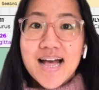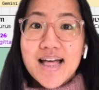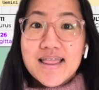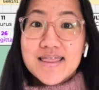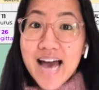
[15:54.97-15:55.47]

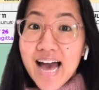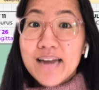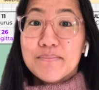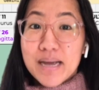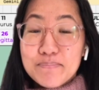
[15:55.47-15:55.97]
That
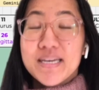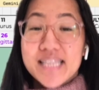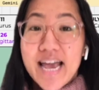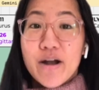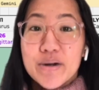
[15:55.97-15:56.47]
might be
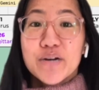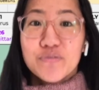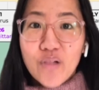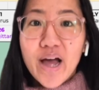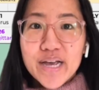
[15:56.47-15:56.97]
the area of
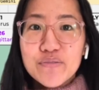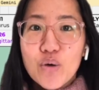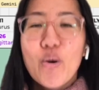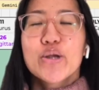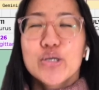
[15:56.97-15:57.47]
life
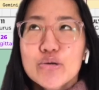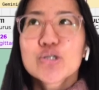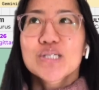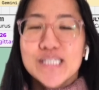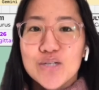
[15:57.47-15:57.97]
where you just need